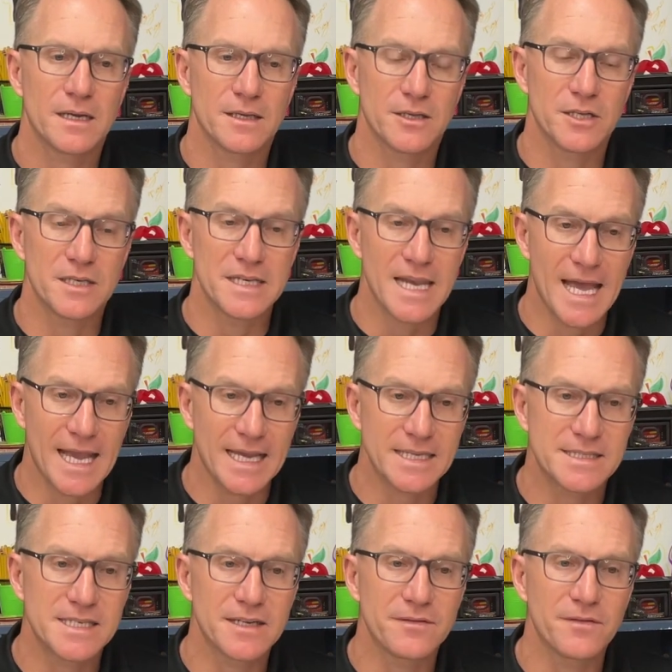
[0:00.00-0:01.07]
could
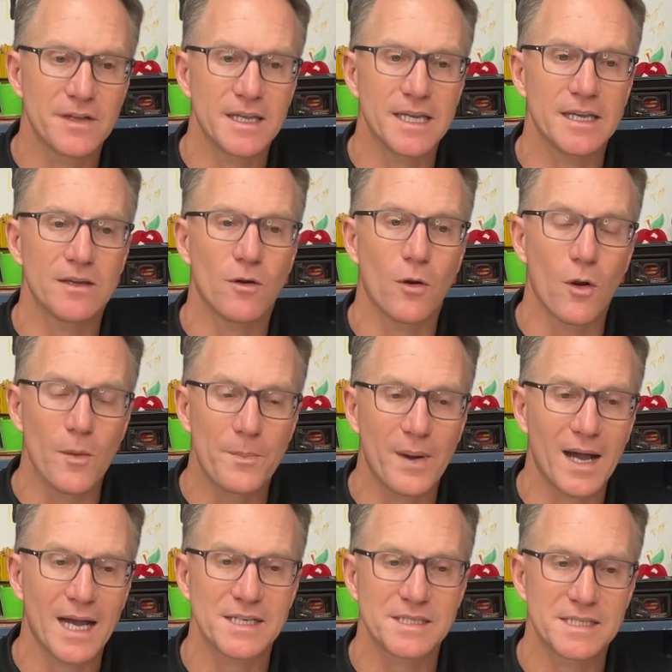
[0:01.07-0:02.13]
negatively or
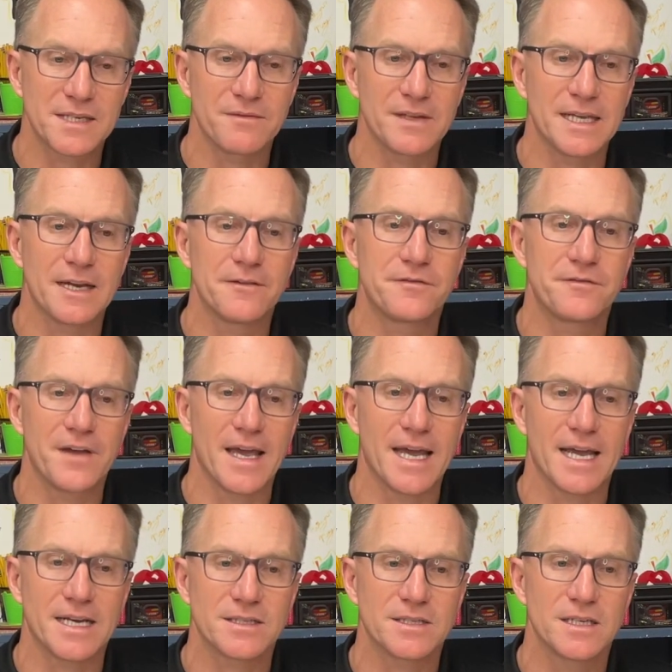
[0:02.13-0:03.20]
positively
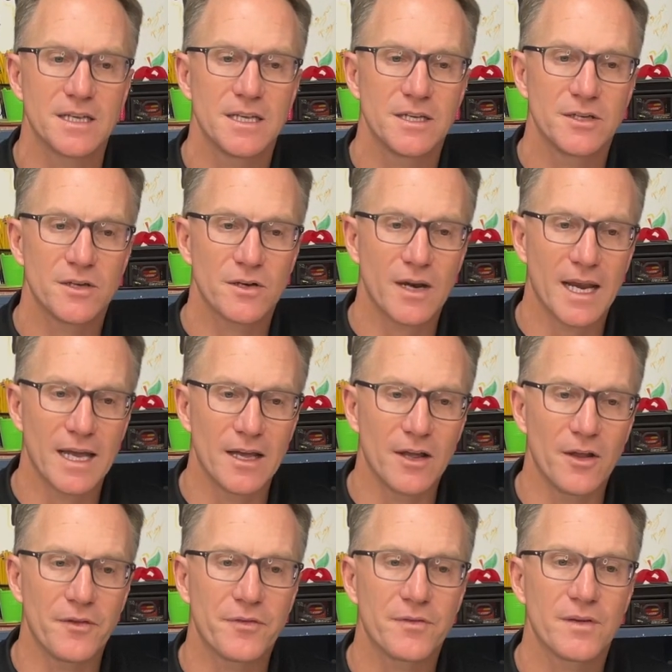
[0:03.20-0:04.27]
affect your
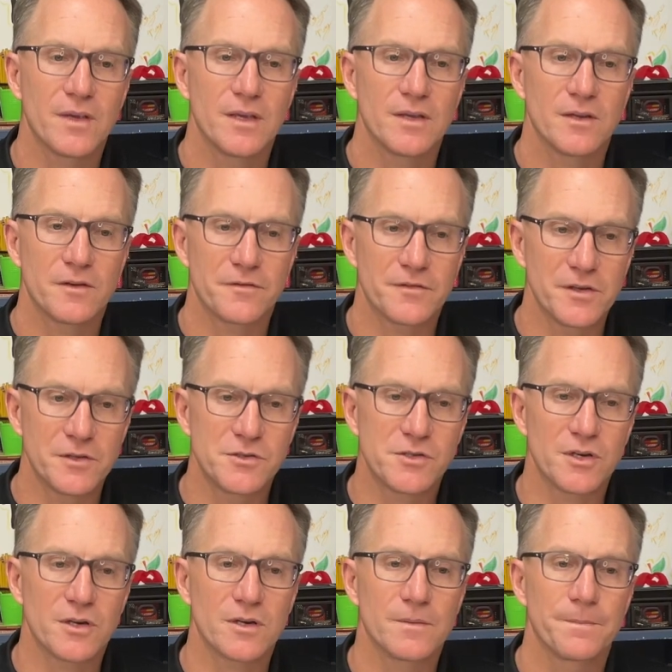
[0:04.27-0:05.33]
health, your
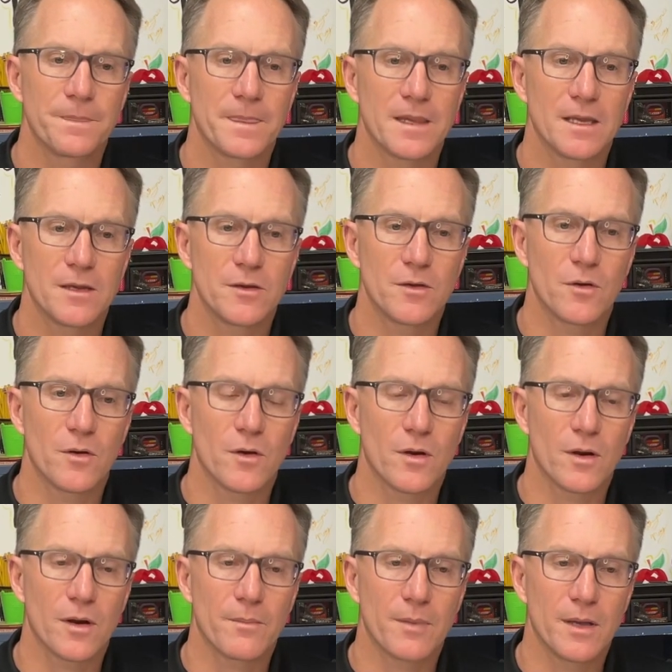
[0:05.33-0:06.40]
future,
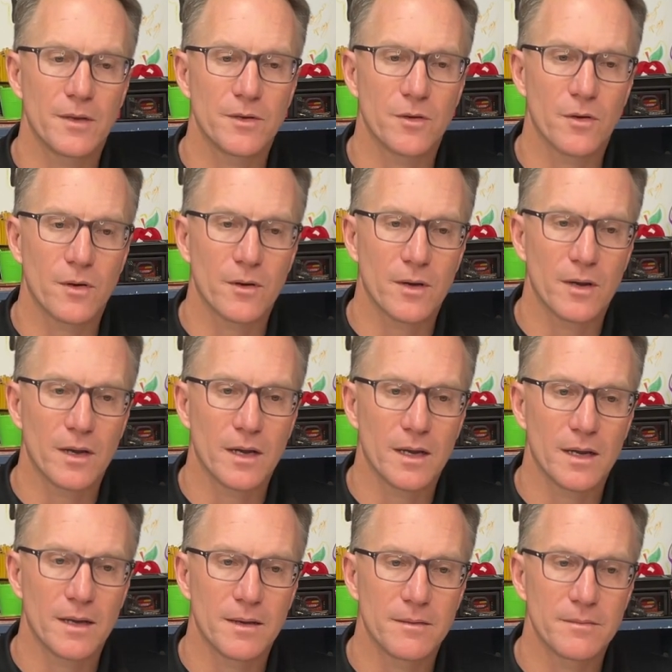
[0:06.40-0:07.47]

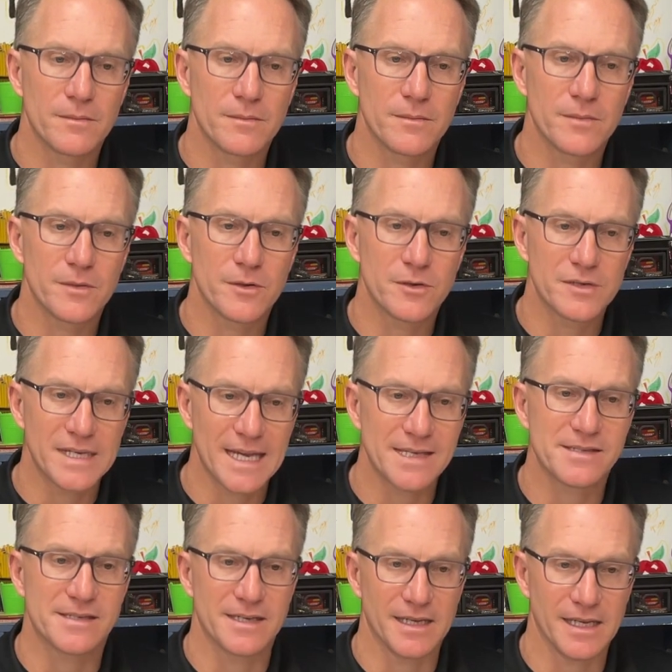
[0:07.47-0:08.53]
your
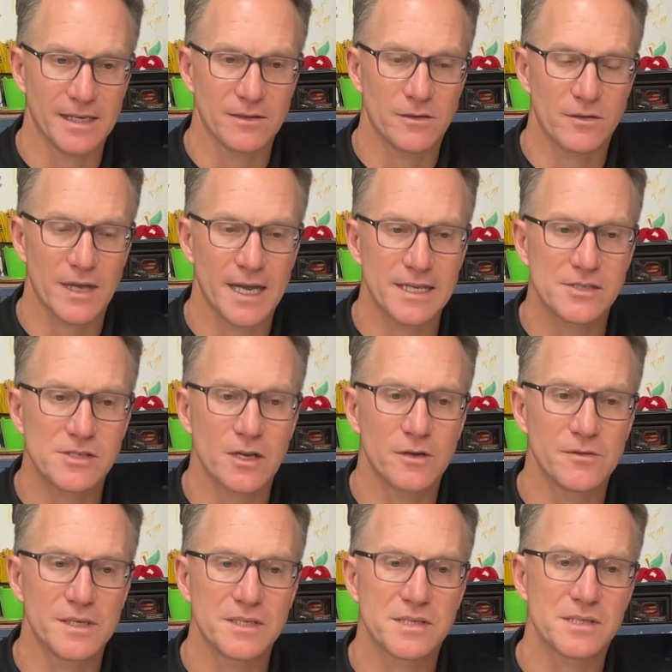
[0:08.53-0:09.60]
destiny, okay? So
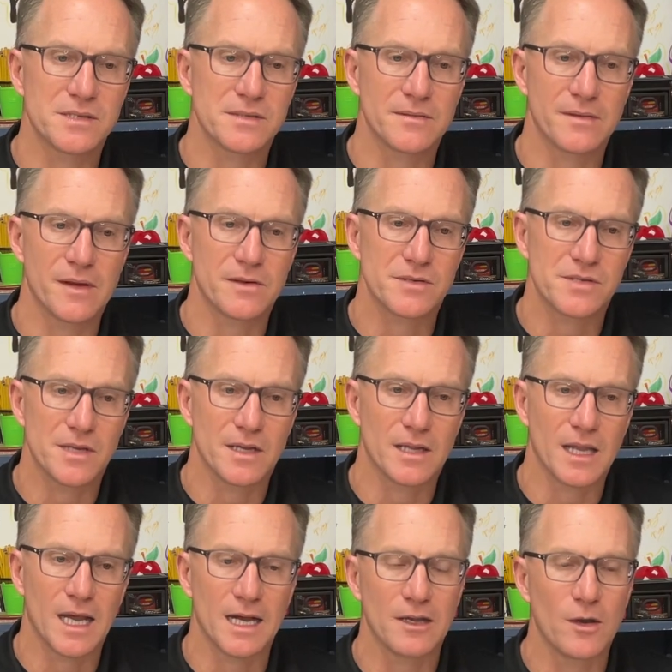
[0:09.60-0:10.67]
there's a
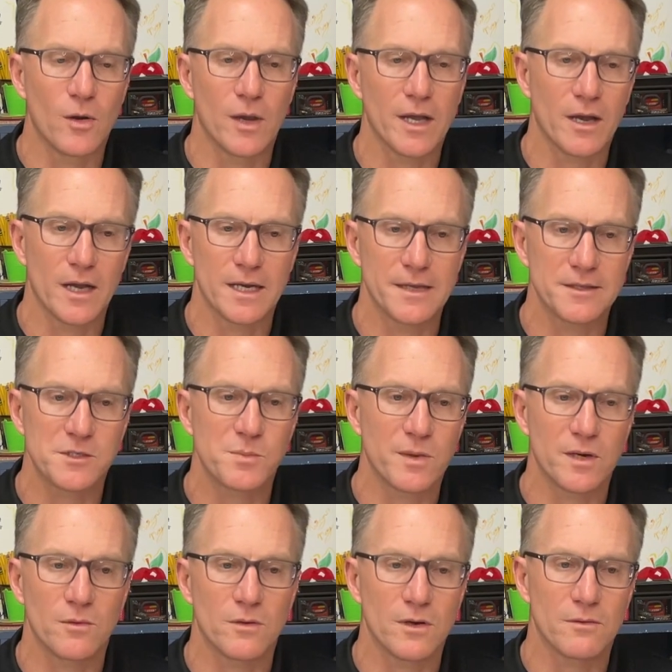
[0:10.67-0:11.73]
lot going on in the
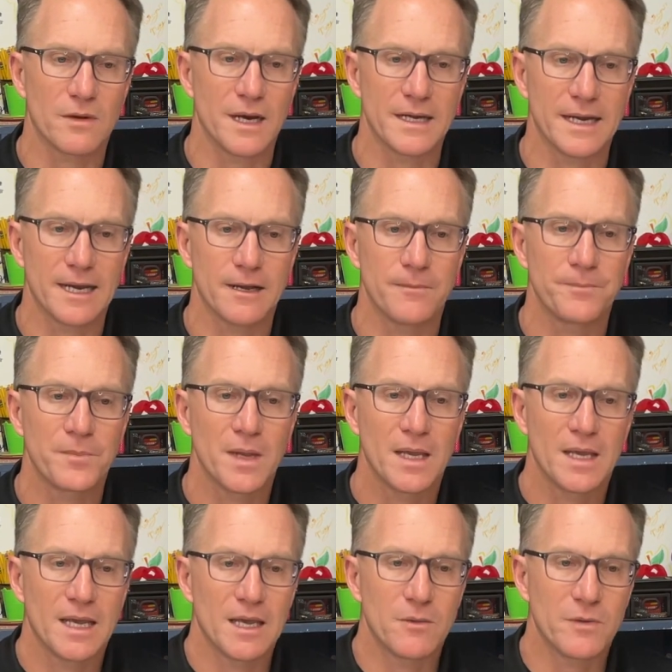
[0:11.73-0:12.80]
spirit world right now.
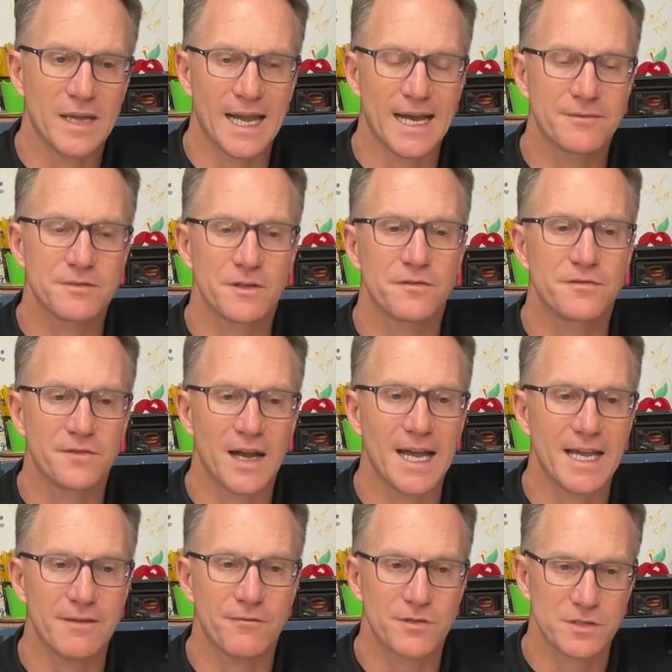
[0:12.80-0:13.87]
And we have to
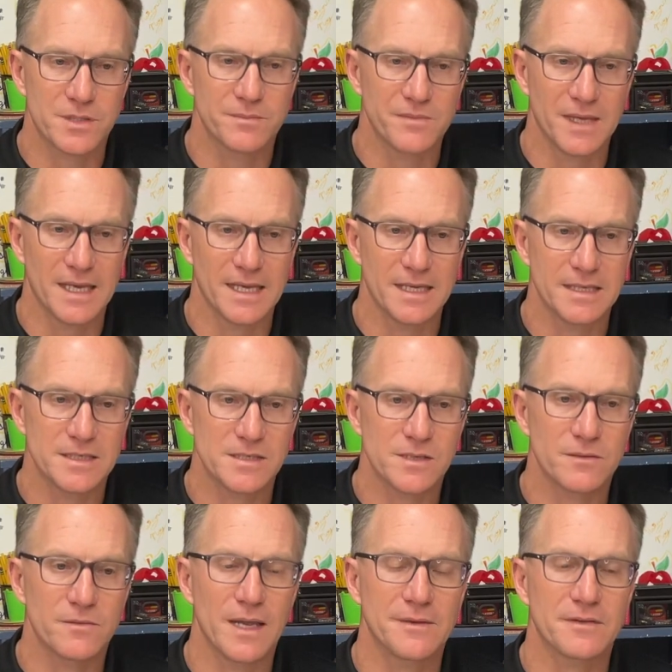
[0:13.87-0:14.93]
fight for some things.
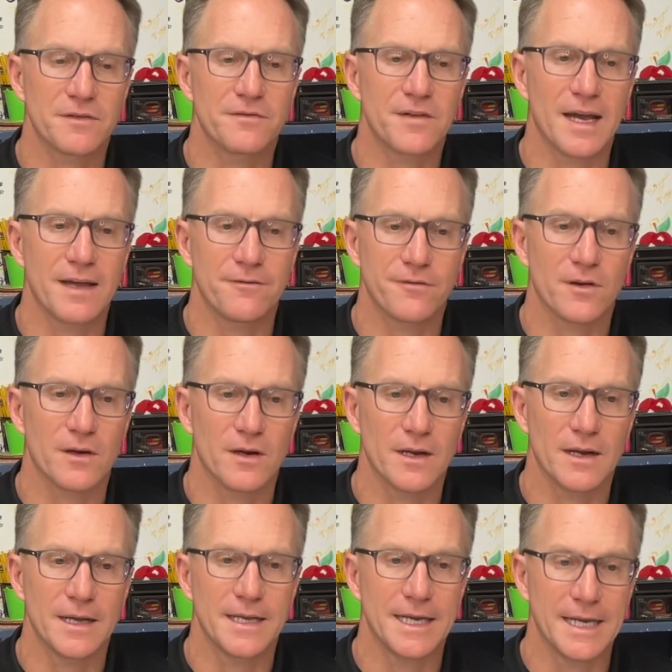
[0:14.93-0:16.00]
We have to fight
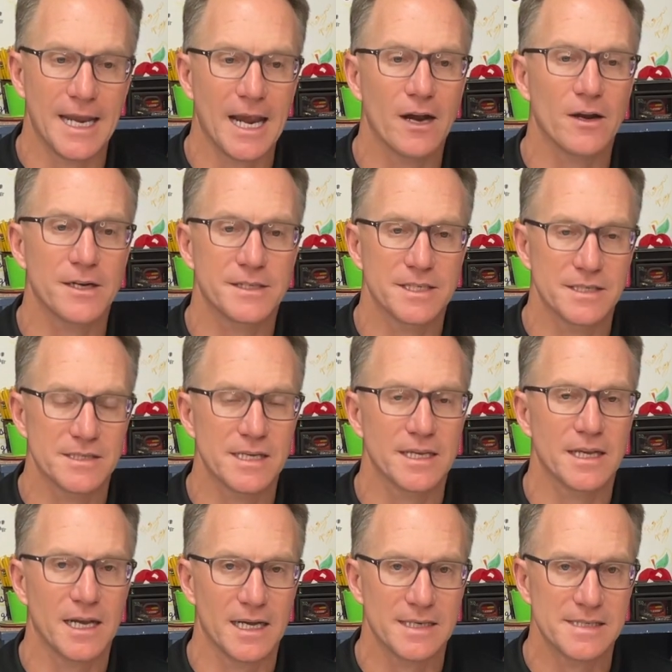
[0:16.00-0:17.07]
for an inheritance that
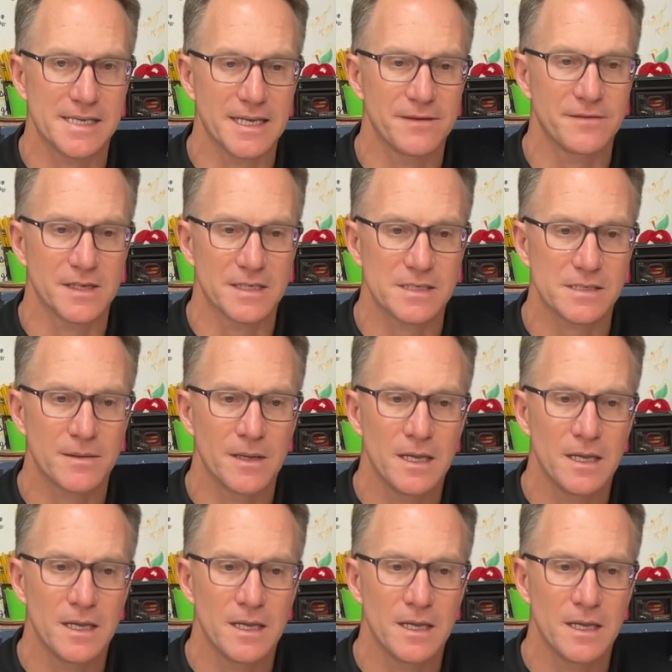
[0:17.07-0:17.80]
God has given us.